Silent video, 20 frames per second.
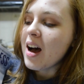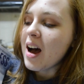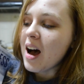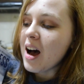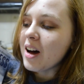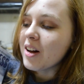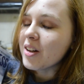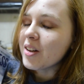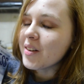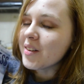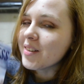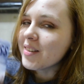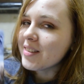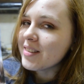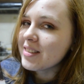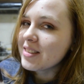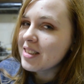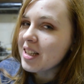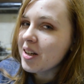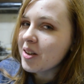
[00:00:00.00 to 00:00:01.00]

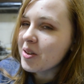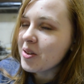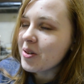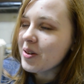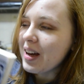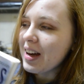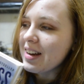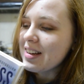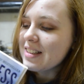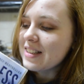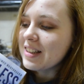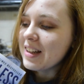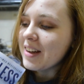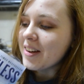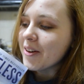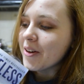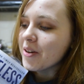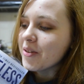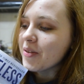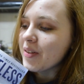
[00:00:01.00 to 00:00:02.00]
I'll tell you guys
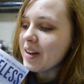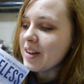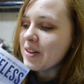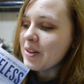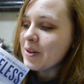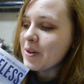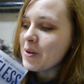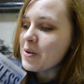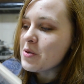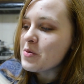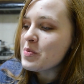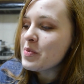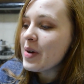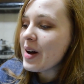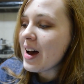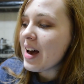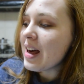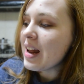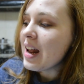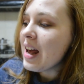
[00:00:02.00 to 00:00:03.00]
later if I do,
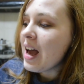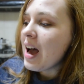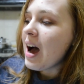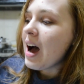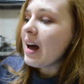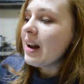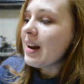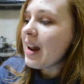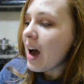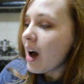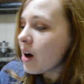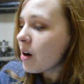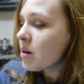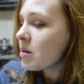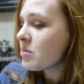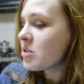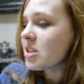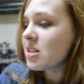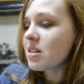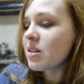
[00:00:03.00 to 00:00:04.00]
but now
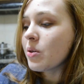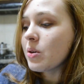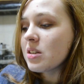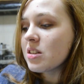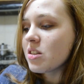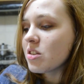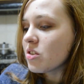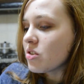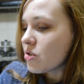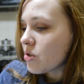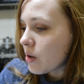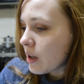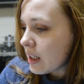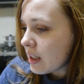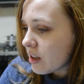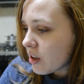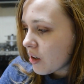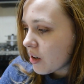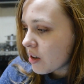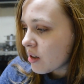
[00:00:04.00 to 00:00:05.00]
I'm just going to join
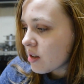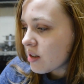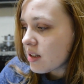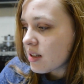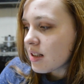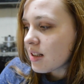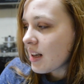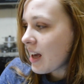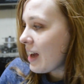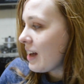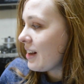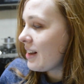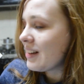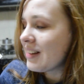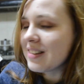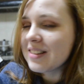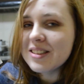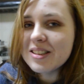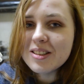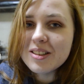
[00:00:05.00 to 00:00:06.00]
the girls and
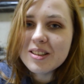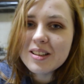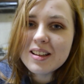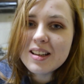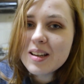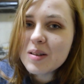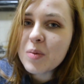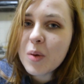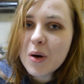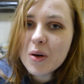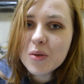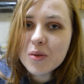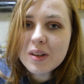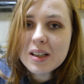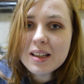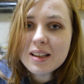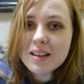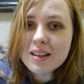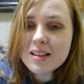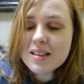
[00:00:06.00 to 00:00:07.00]
keep on
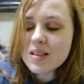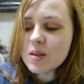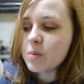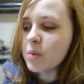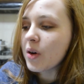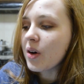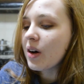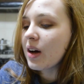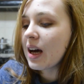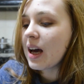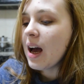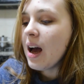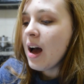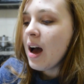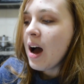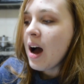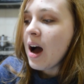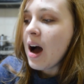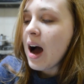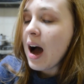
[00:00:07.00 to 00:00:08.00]
reading this book.
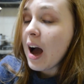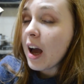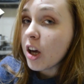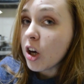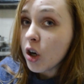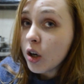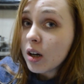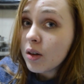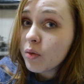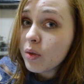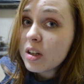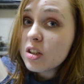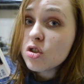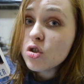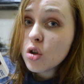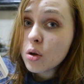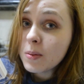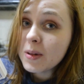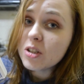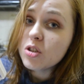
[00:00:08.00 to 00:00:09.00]
I could have read
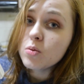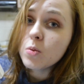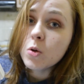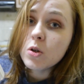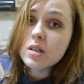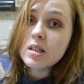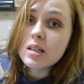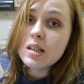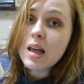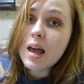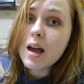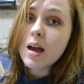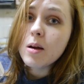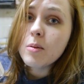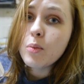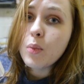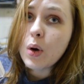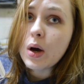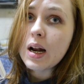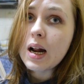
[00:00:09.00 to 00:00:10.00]
so much more
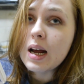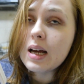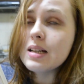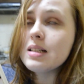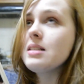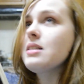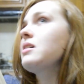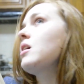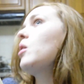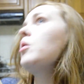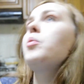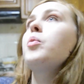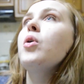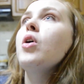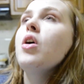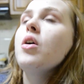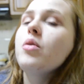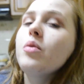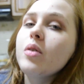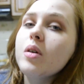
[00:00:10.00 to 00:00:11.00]
today, but I ended up
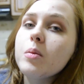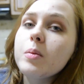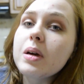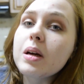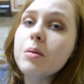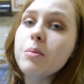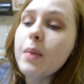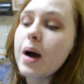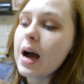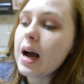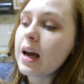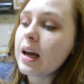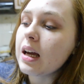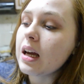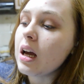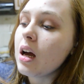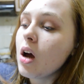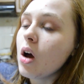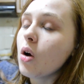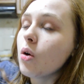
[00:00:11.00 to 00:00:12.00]
filming
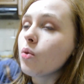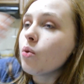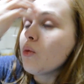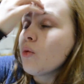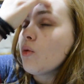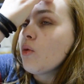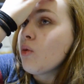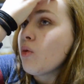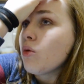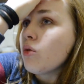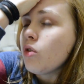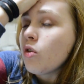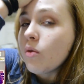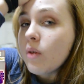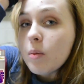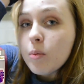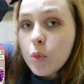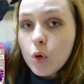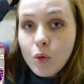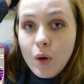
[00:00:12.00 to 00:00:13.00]
my
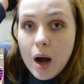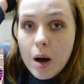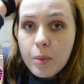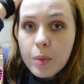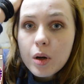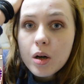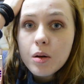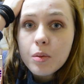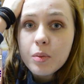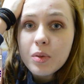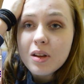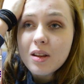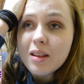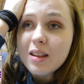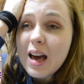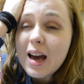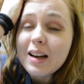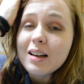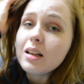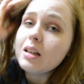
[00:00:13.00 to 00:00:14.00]
November wrap-up.
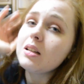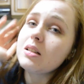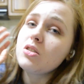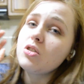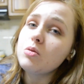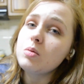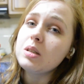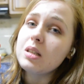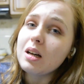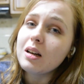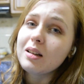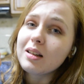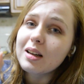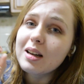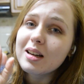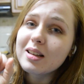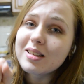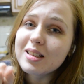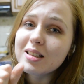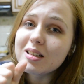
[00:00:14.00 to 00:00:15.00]
That needed to be done
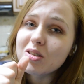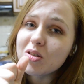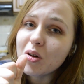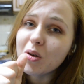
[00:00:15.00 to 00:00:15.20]
because it's